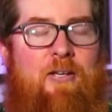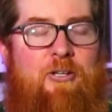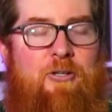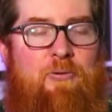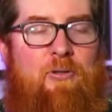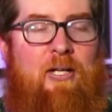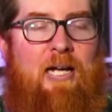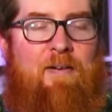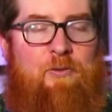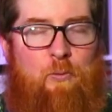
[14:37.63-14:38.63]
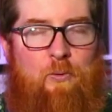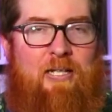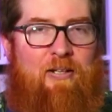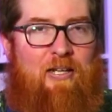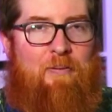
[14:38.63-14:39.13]
you really have to
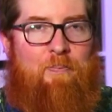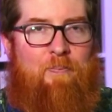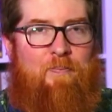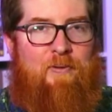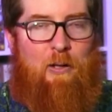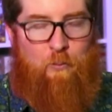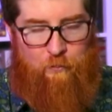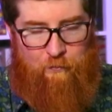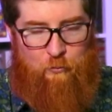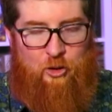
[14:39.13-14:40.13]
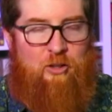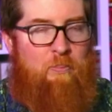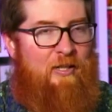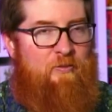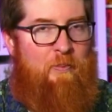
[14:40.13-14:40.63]
work out that worker
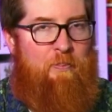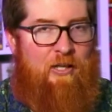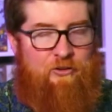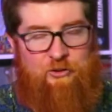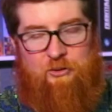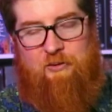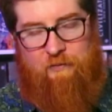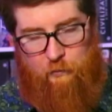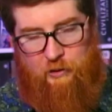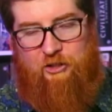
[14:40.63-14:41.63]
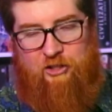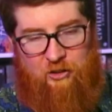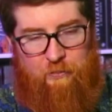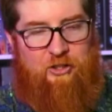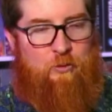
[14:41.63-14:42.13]
placement puzzle of where you're
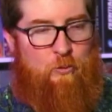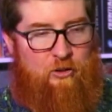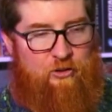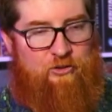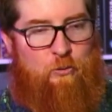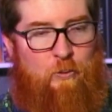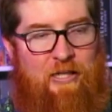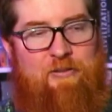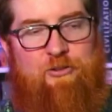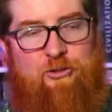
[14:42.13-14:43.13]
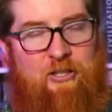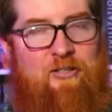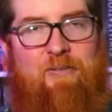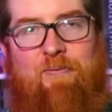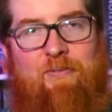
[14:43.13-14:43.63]
going to put your workers and when to
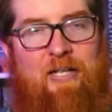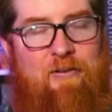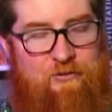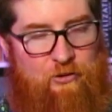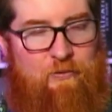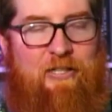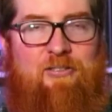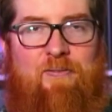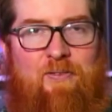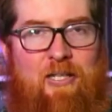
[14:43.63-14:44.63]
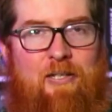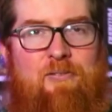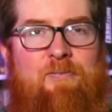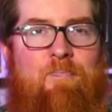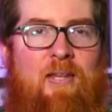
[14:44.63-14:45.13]
trigger different things, to raise different
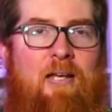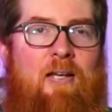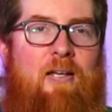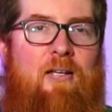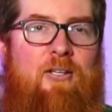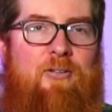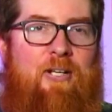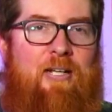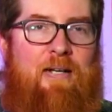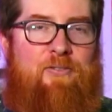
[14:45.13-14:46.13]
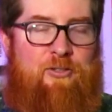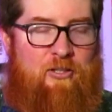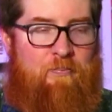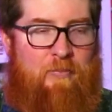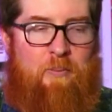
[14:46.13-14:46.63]
things. You need to have
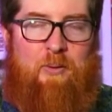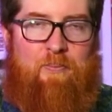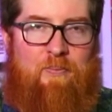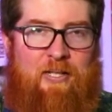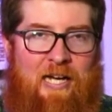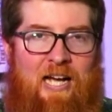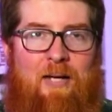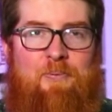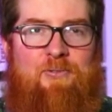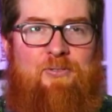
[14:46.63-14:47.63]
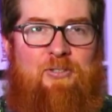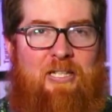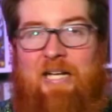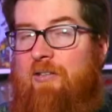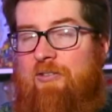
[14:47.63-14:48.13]
certain minimum caps to
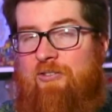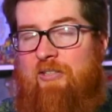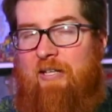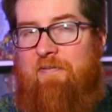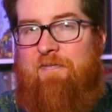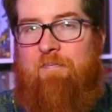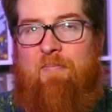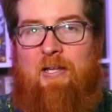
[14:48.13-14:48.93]
get to stuff.